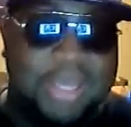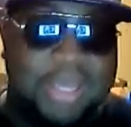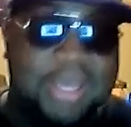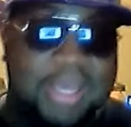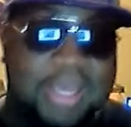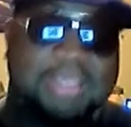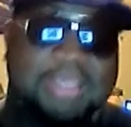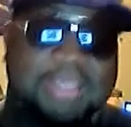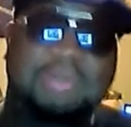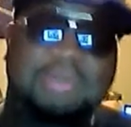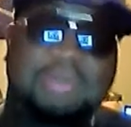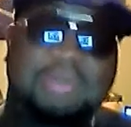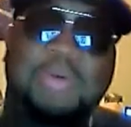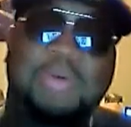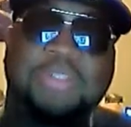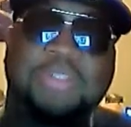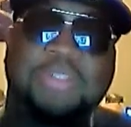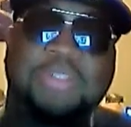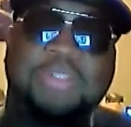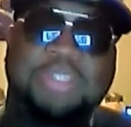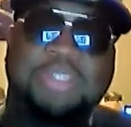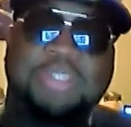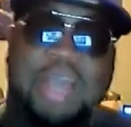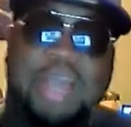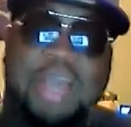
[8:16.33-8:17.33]
His
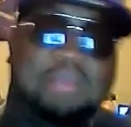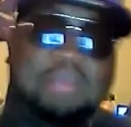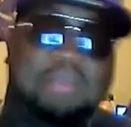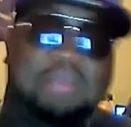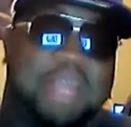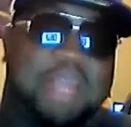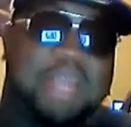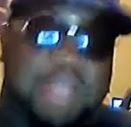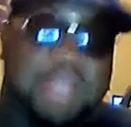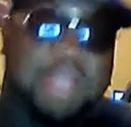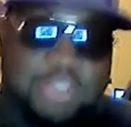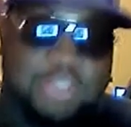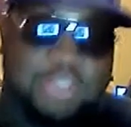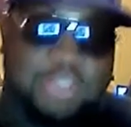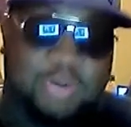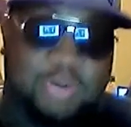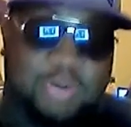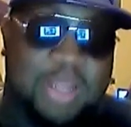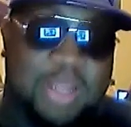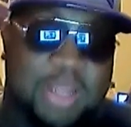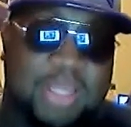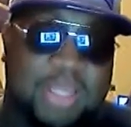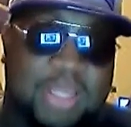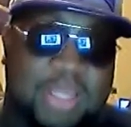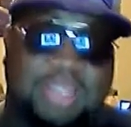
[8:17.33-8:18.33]
most dominating
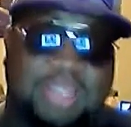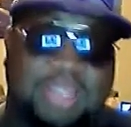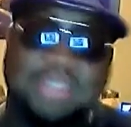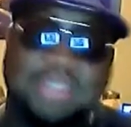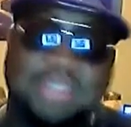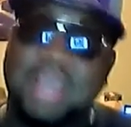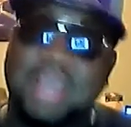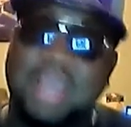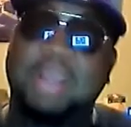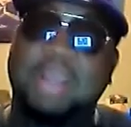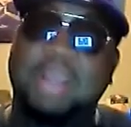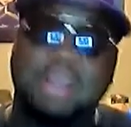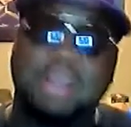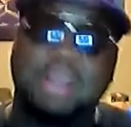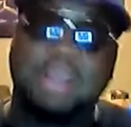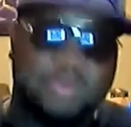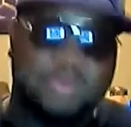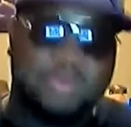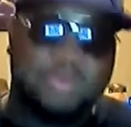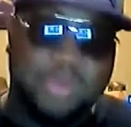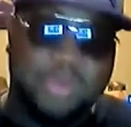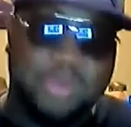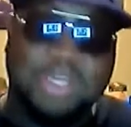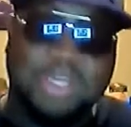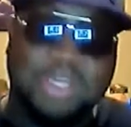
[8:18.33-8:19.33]
trait is that he
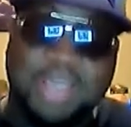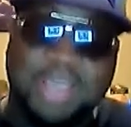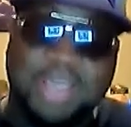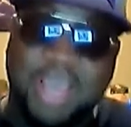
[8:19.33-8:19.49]
really